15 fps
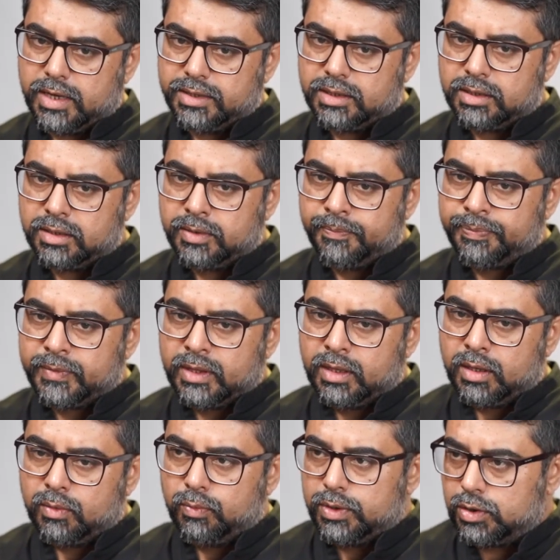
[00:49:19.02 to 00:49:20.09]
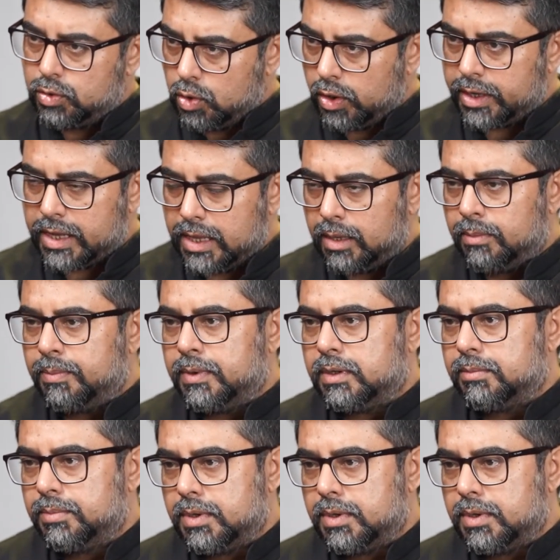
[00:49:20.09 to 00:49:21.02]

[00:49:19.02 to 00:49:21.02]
I think with your help,